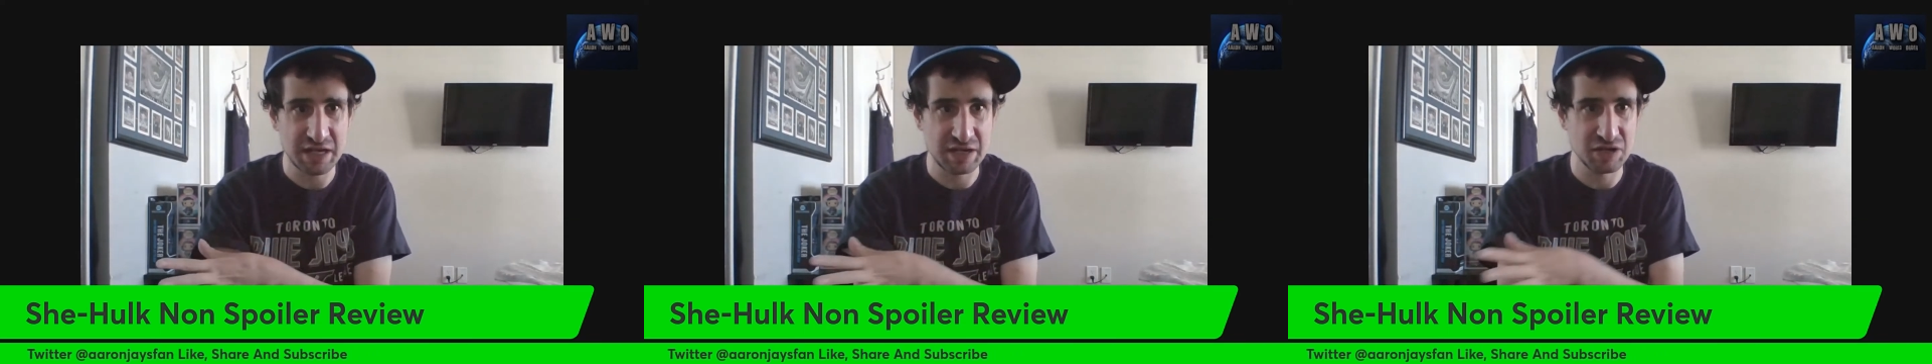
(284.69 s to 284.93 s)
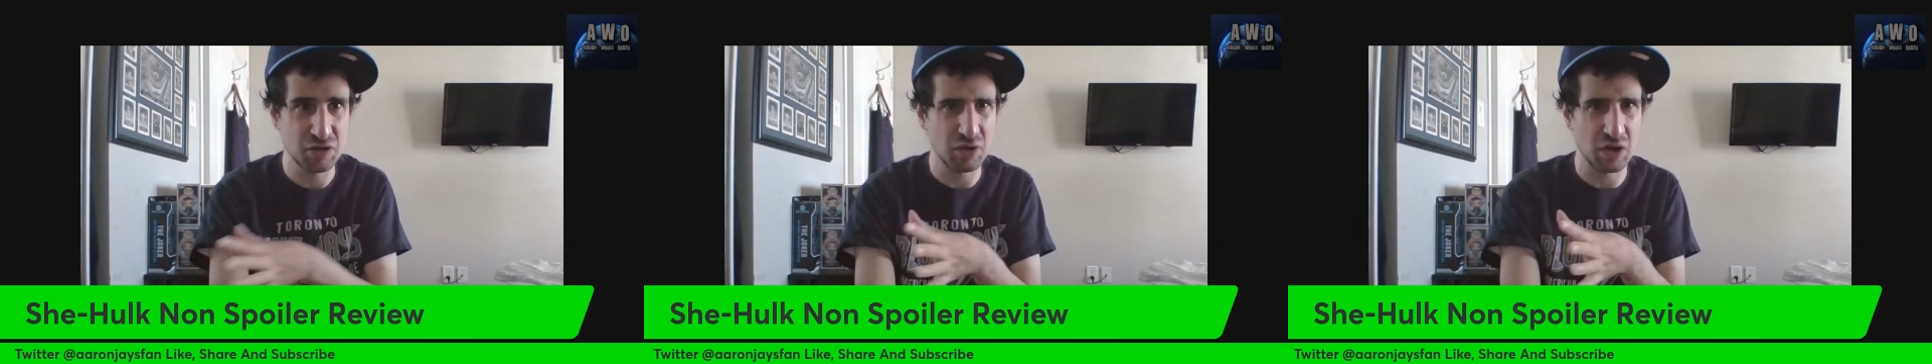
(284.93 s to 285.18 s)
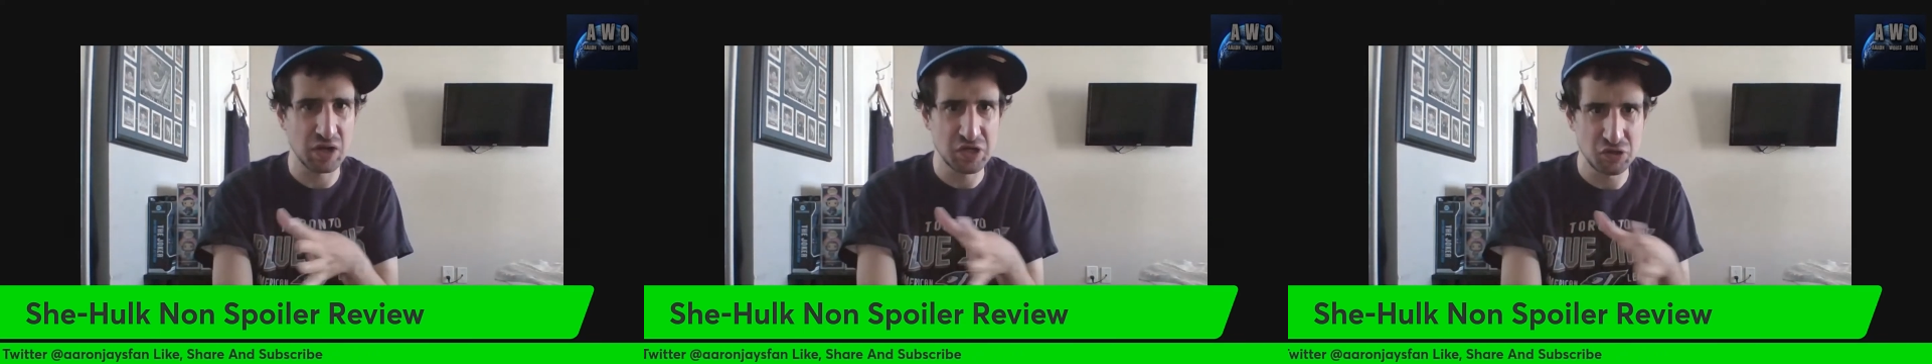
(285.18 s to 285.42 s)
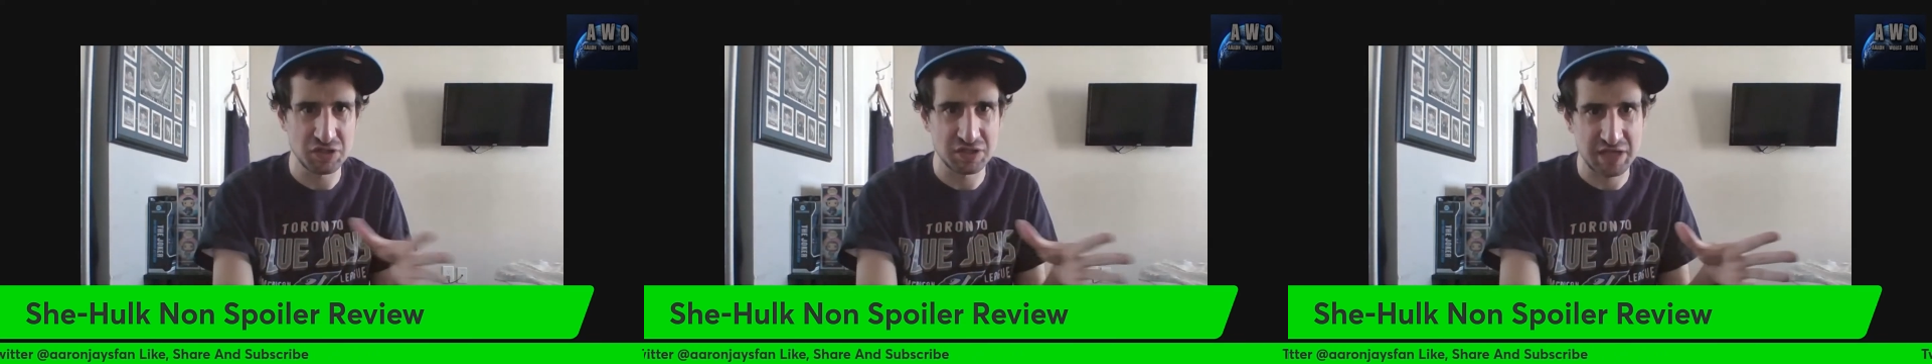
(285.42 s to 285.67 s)
And you
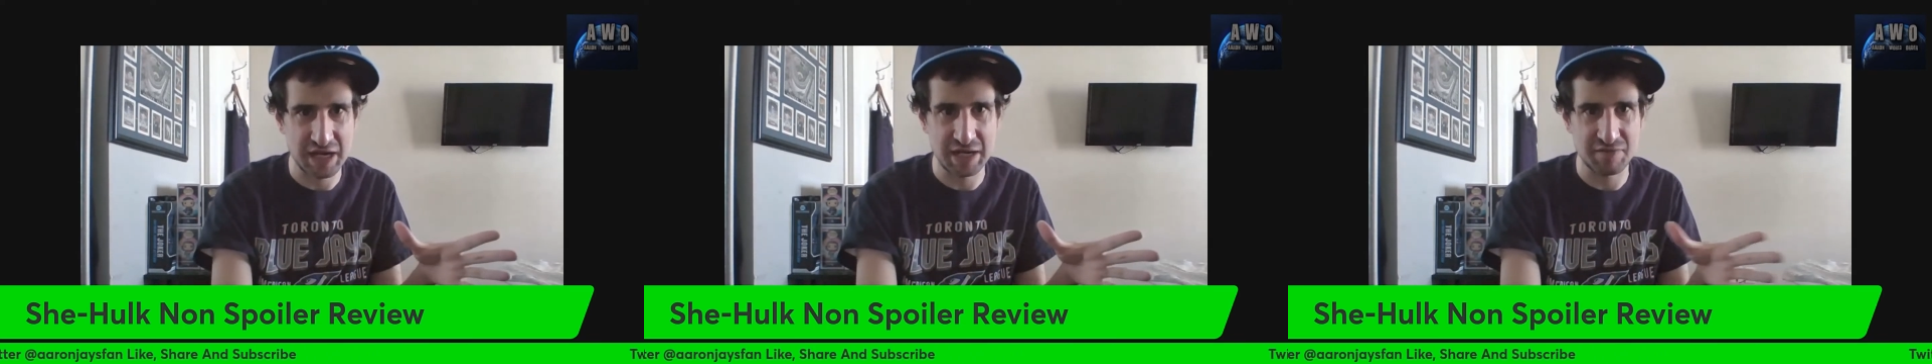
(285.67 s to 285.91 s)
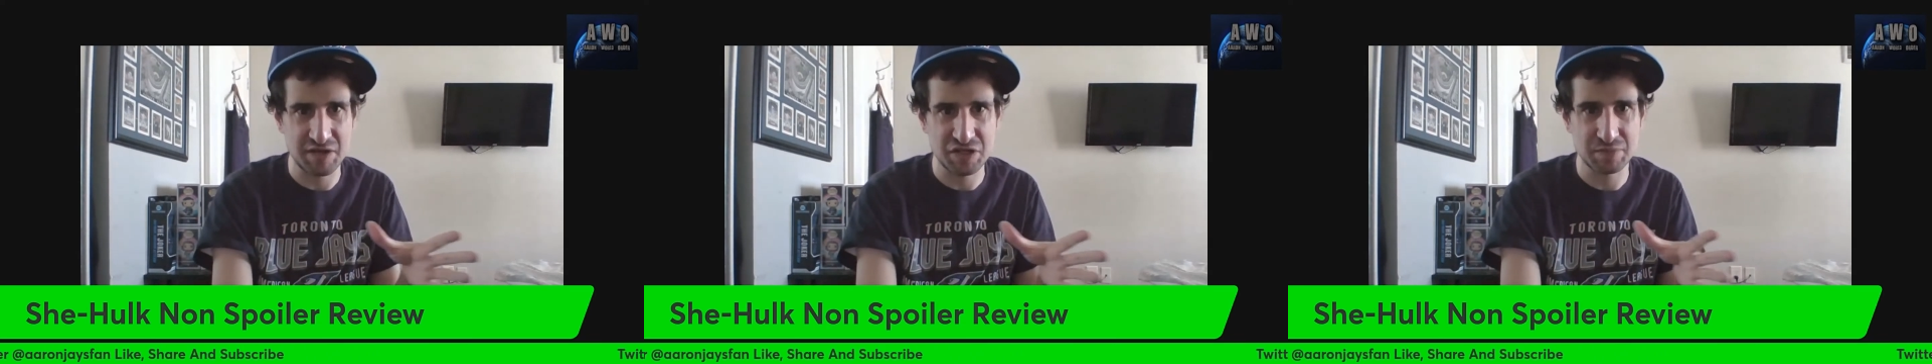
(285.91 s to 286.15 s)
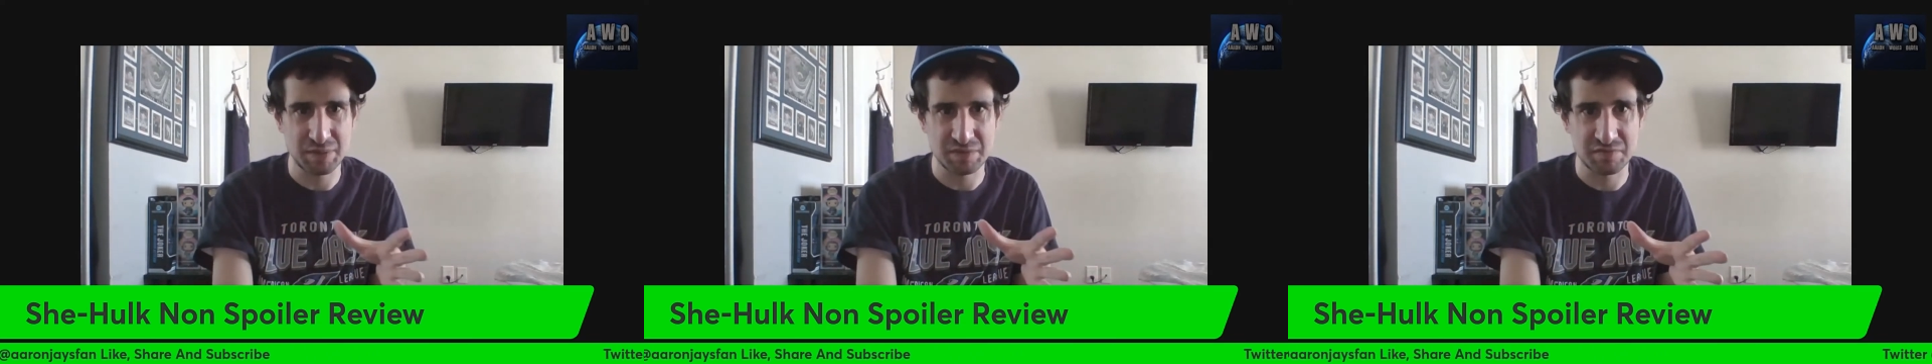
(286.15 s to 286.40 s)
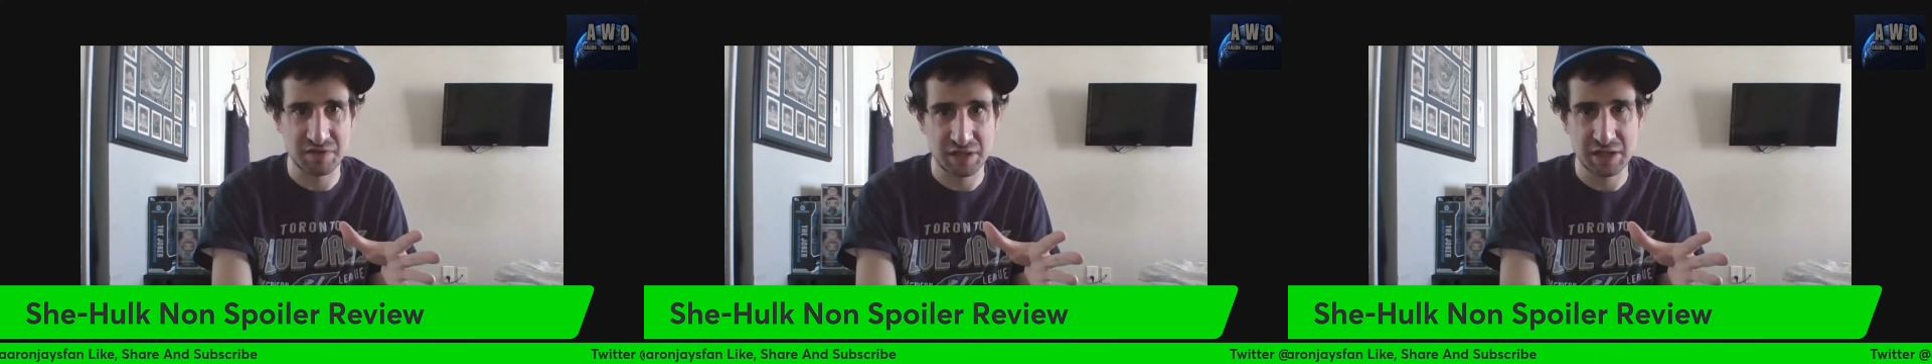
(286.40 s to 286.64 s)
know, Titania eventually becomes a
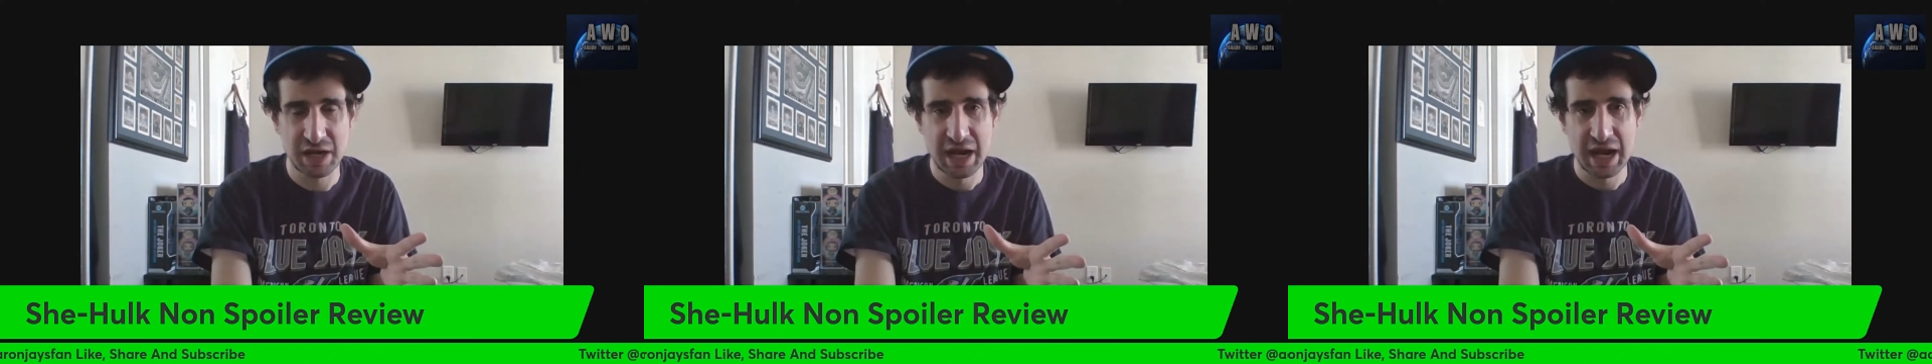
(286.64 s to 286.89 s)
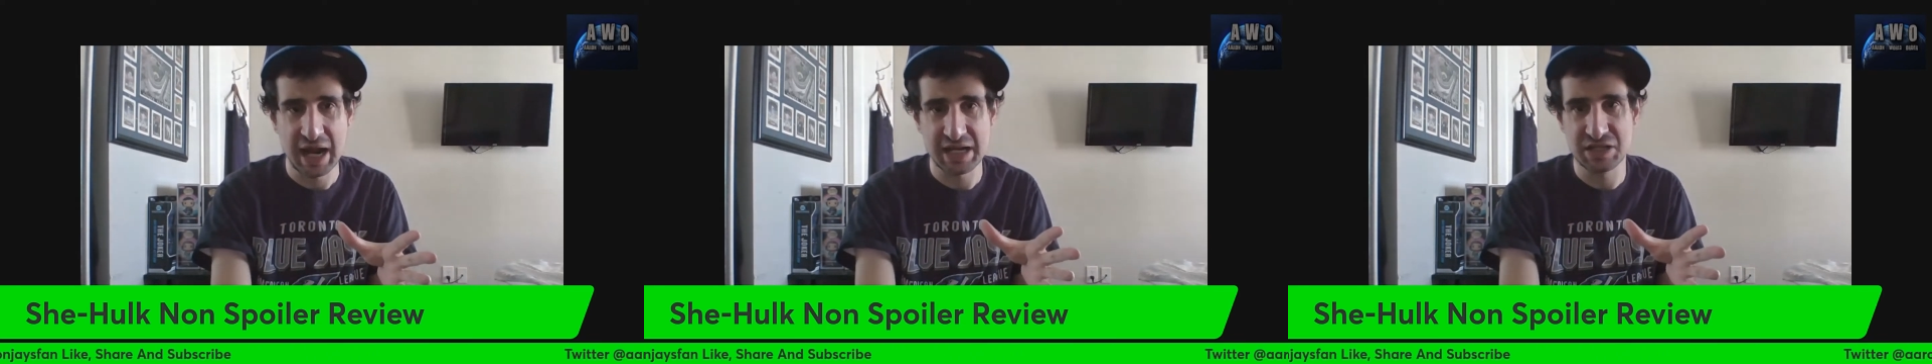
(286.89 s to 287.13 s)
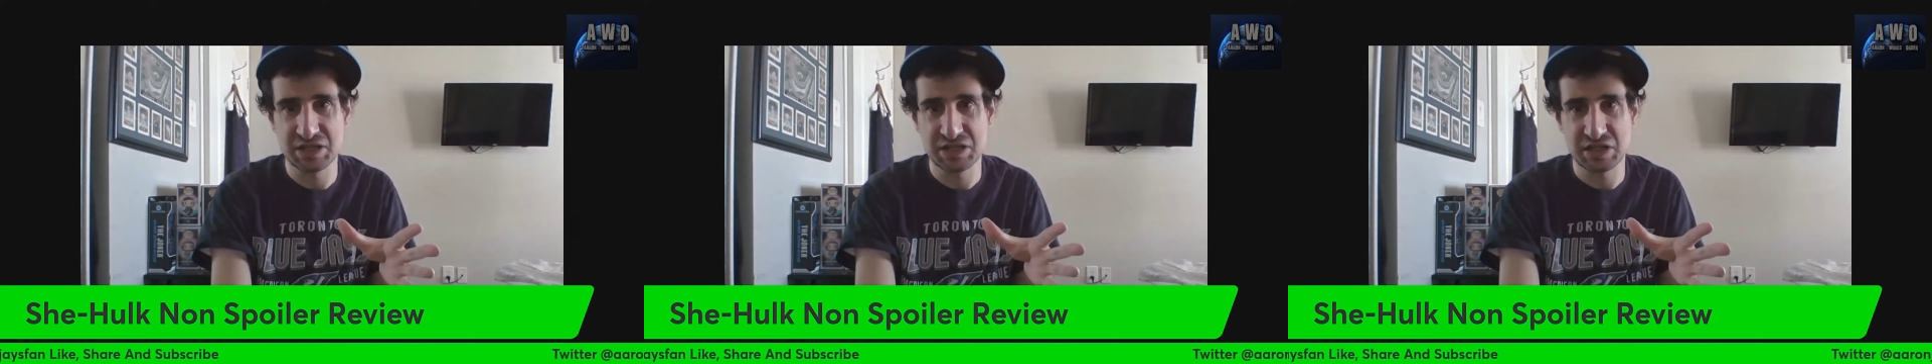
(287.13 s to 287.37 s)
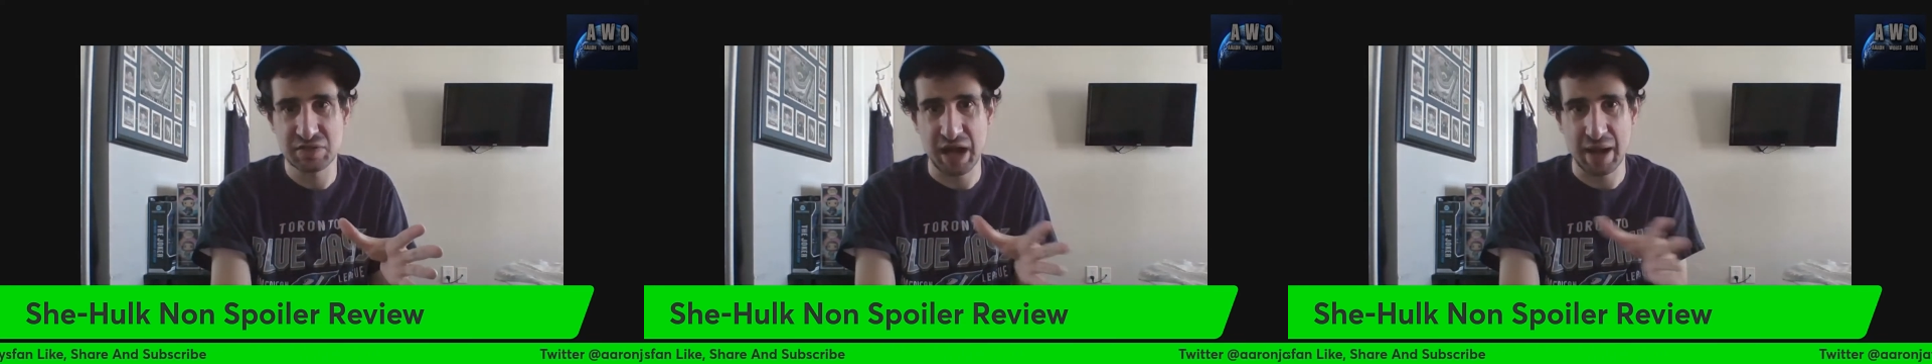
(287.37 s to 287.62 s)
villain. And you
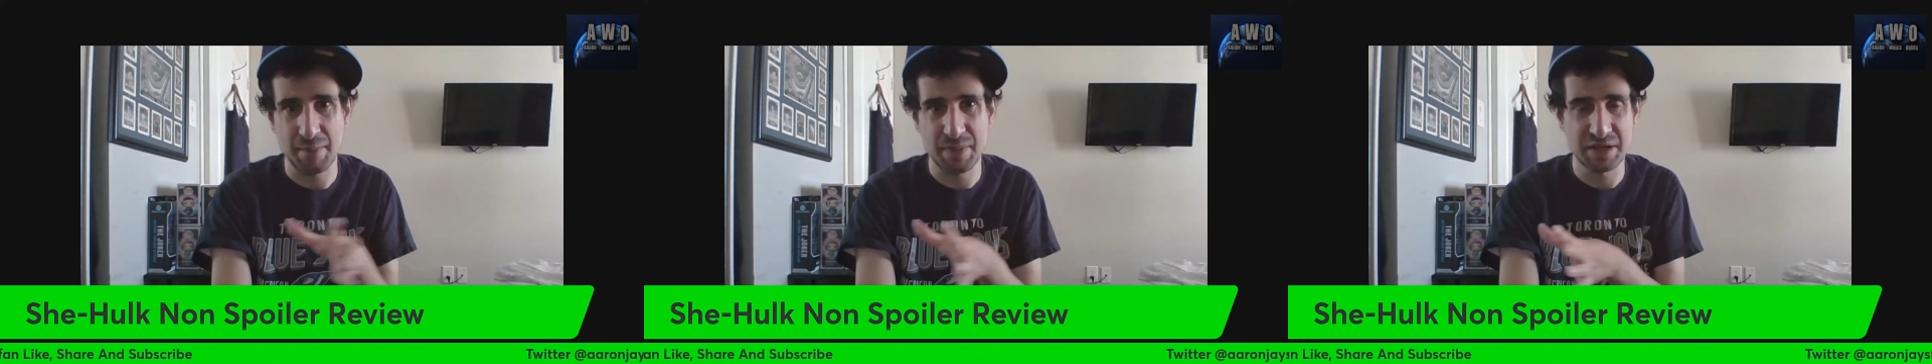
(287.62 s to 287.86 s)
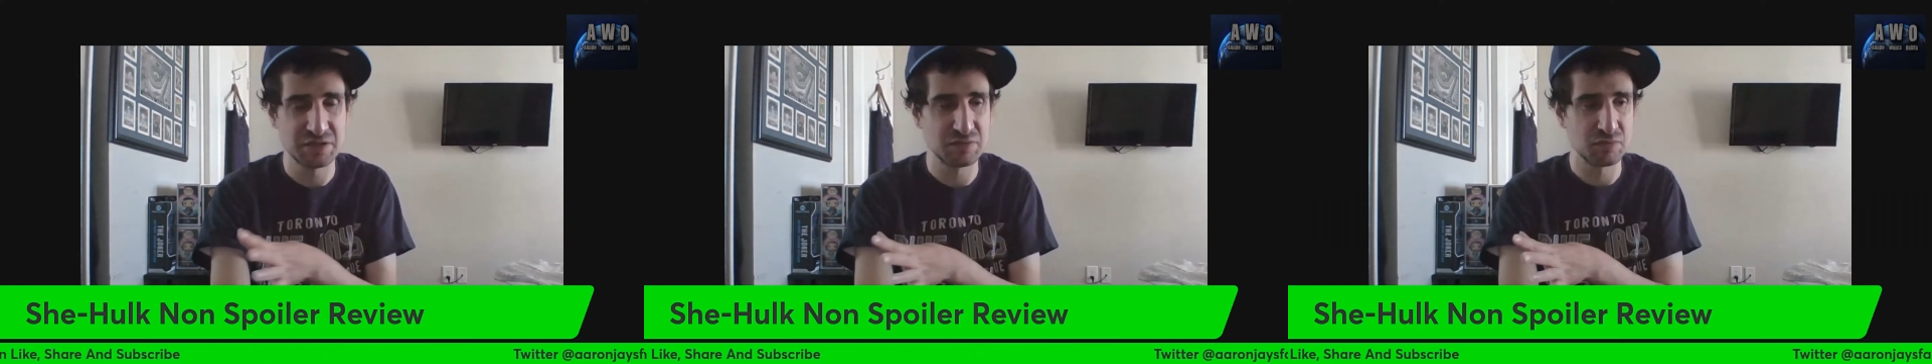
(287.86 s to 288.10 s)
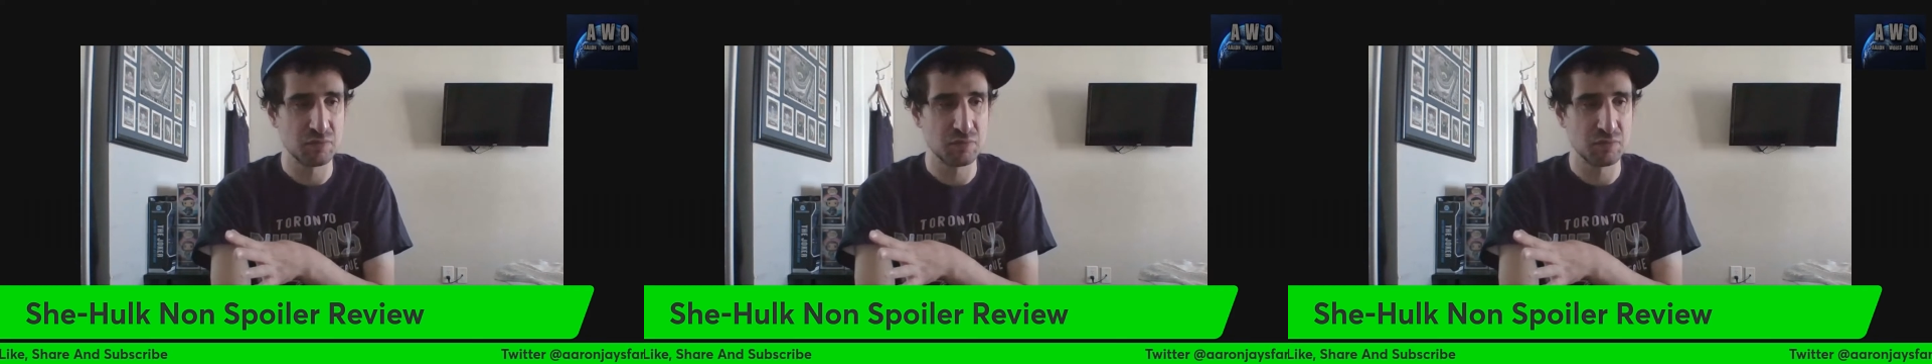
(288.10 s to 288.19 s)
see what happens.